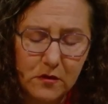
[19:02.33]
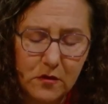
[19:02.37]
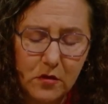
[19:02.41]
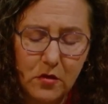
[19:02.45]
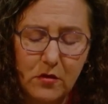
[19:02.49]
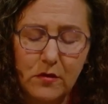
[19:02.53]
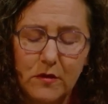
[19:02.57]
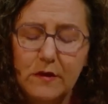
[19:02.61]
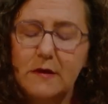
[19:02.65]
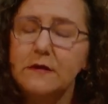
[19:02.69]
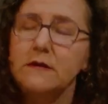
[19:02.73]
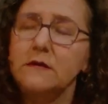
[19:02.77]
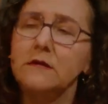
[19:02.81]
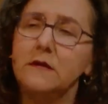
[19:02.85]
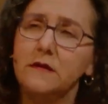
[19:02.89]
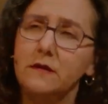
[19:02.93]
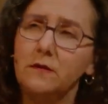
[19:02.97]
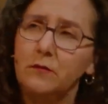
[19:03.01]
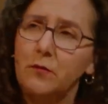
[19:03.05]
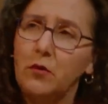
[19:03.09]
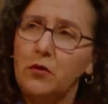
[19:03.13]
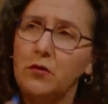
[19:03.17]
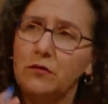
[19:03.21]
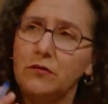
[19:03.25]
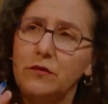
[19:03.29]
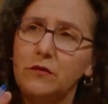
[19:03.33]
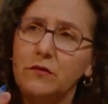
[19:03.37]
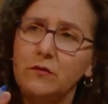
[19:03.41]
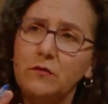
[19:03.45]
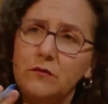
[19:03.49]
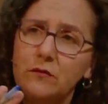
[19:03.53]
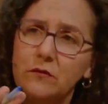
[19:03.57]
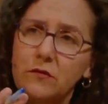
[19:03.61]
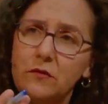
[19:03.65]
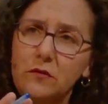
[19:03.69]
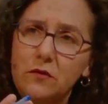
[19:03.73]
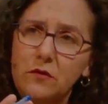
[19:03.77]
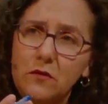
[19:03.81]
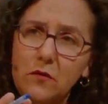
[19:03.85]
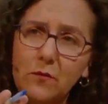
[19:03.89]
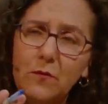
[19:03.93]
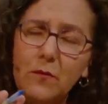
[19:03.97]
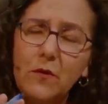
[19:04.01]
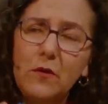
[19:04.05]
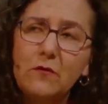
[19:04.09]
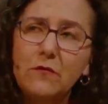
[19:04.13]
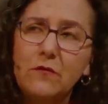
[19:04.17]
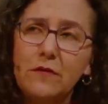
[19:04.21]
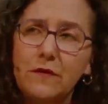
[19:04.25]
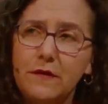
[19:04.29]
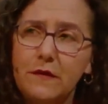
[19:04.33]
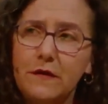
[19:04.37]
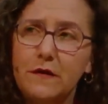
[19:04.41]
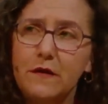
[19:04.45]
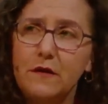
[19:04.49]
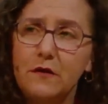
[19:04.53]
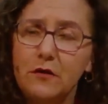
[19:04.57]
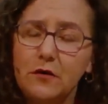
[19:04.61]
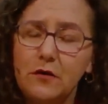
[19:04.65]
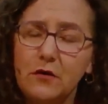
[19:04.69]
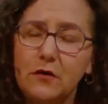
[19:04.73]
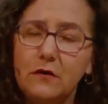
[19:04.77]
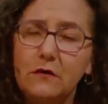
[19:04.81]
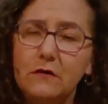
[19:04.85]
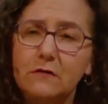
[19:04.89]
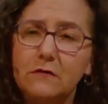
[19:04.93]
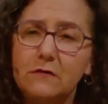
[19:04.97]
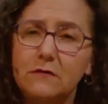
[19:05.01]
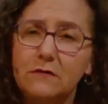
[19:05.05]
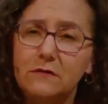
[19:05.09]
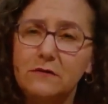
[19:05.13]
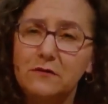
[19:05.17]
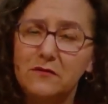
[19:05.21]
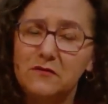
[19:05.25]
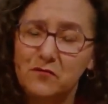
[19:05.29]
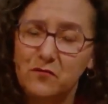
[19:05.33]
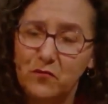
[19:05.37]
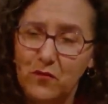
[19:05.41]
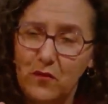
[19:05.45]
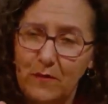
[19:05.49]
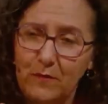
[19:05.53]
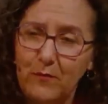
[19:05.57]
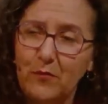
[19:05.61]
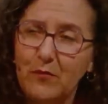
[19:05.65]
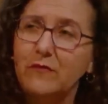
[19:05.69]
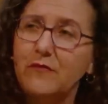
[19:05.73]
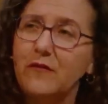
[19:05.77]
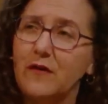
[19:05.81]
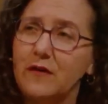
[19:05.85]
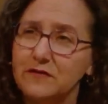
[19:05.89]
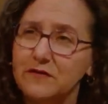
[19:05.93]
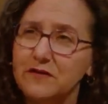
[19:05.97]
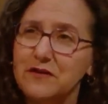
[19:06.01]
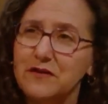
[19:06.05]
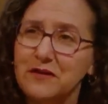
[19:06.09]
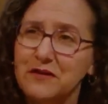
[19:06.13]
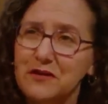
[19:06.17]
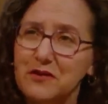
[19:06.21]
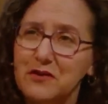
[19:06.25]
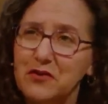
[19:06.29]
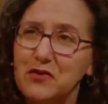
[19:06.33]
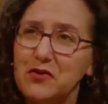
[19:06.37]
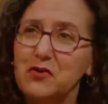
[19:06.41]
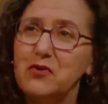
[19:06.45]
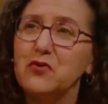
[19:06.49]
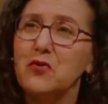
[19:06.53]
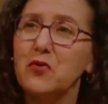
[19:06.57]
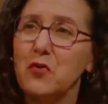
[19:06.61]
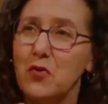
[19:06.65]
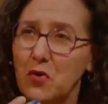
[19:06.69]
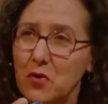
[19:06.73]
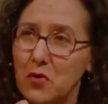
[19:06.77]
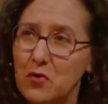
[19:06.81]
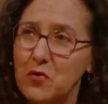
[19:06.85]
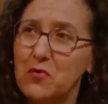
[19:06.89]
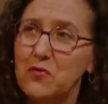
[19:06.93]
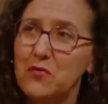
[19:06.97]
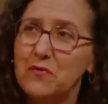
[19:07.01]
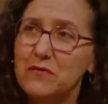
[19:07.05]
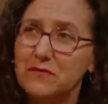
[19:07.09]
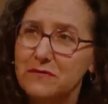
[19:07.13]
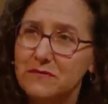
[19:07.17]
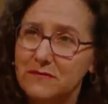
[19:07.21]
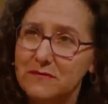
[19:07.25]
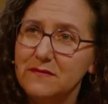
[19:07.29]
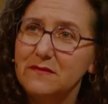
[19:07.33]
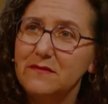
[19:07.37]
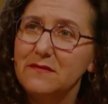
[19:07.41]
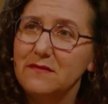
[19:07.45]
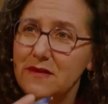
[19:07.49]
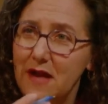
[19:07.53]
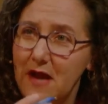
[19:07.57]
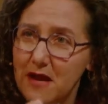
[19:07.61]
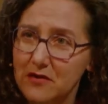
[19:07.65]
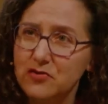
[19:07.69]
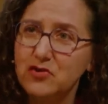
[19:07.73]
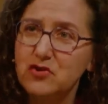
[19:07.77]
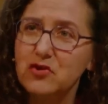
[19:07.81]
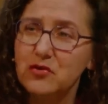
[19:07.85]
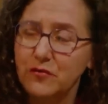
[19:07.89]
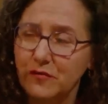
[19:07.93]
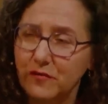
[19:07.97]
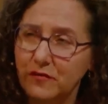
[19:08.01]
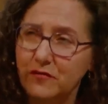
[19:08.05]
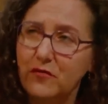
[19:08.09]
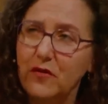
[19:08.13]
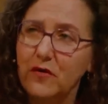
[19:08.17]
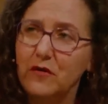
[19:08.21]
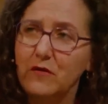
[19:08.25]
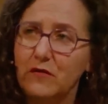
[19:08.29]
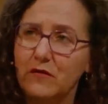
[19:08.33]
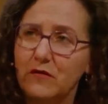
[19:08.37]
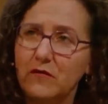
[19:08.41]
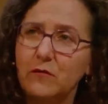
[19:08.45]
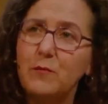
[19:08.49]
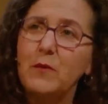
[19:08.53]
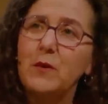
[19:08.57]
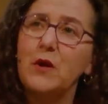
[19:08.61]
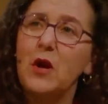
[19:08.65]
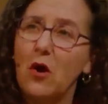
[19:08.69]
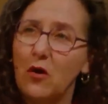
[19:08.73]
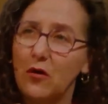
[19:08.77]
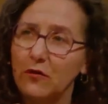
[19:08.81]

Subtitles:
Corinne, Leopoldo, you're both here representing your own national struggles, but